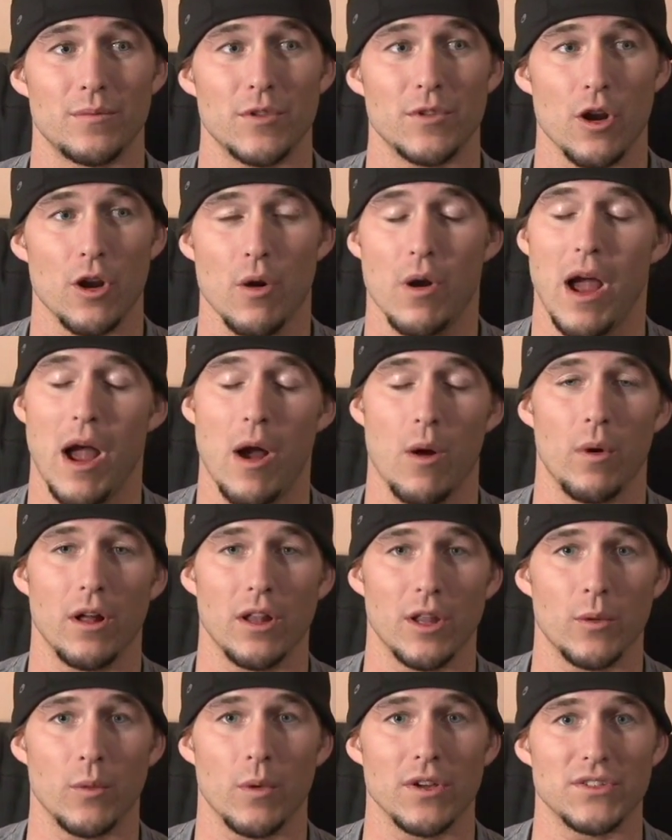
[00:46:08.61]
how
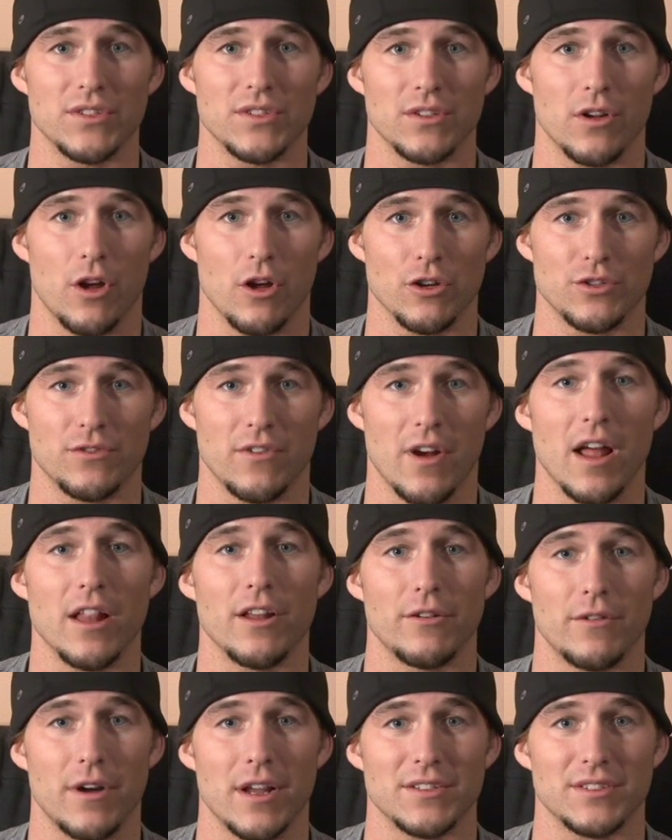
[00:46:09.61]
well he was at
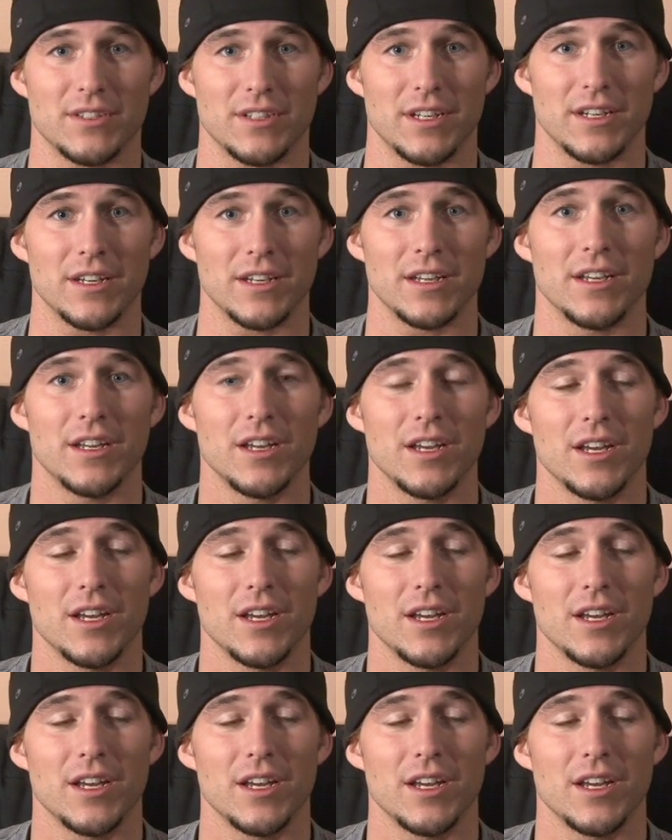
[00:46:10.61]
ultra-violent wrestling,